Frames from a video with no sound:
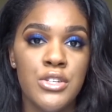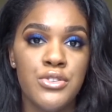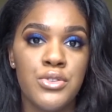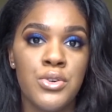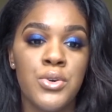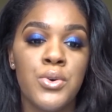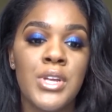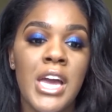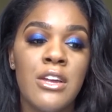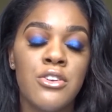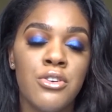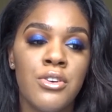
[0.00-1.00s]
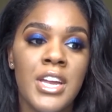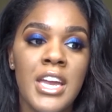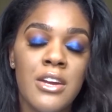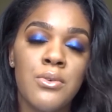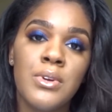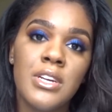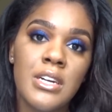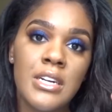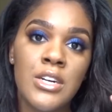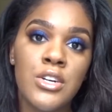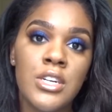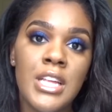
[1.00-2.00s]
so yeah, your hair
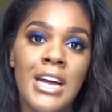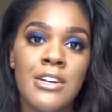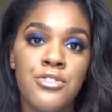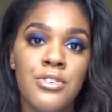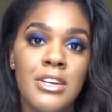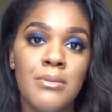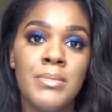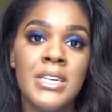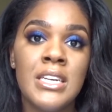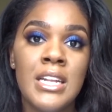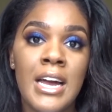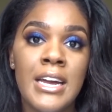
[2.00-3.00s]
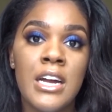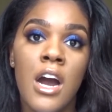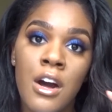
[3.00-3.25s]
could actually be like